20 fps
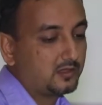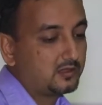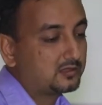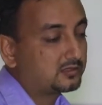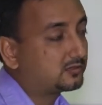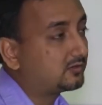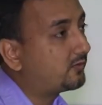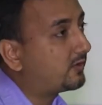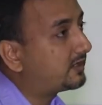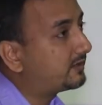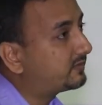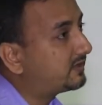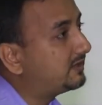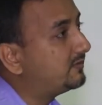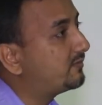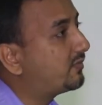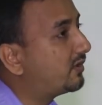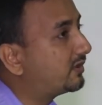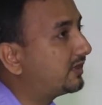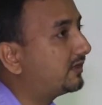So one of the
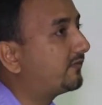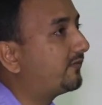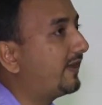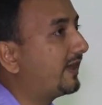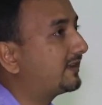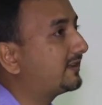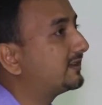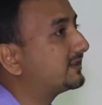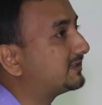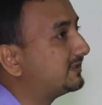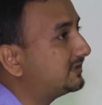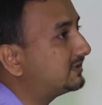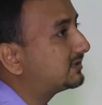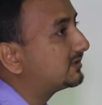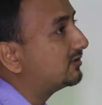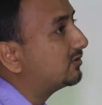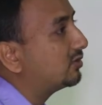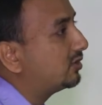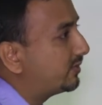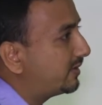important factors
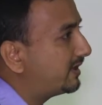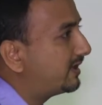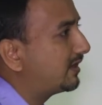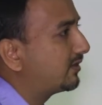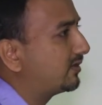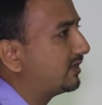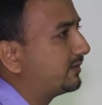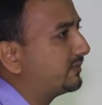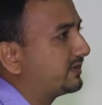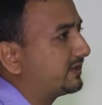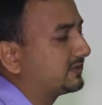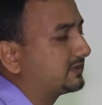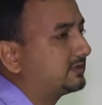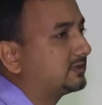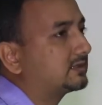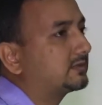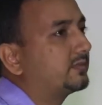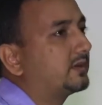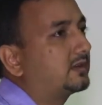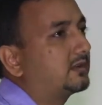is gubernaculum
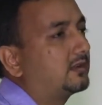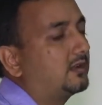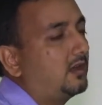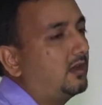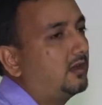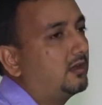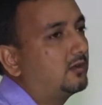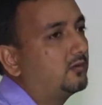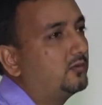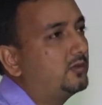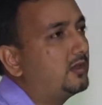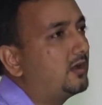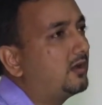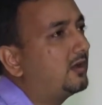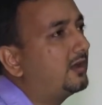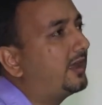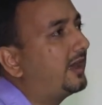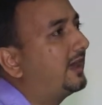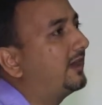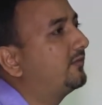testis, but we
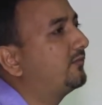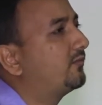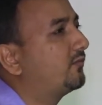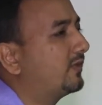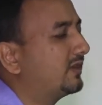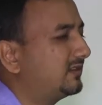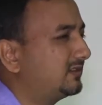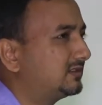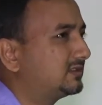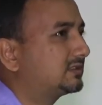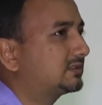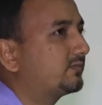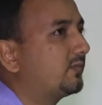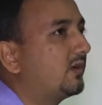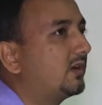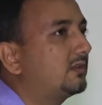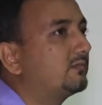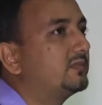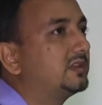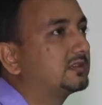all have one
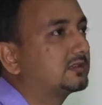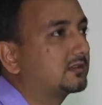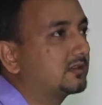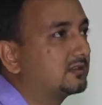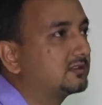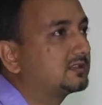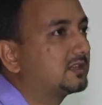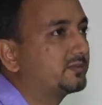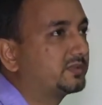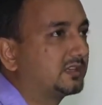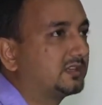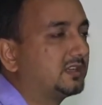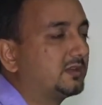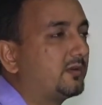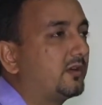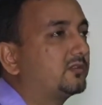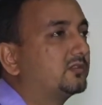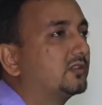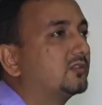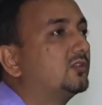small misconception
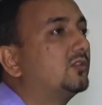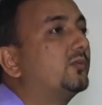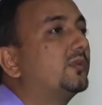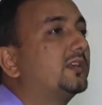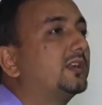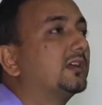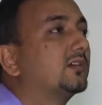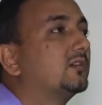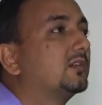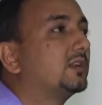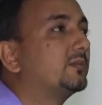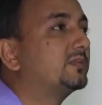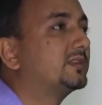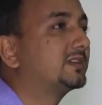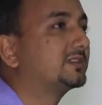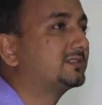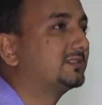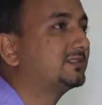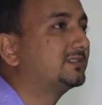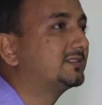about the gubernaculum
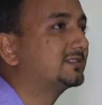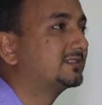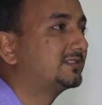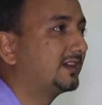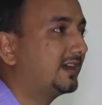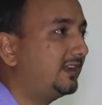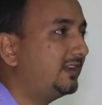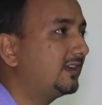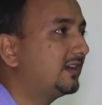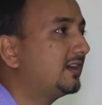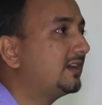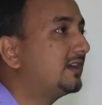testis, is that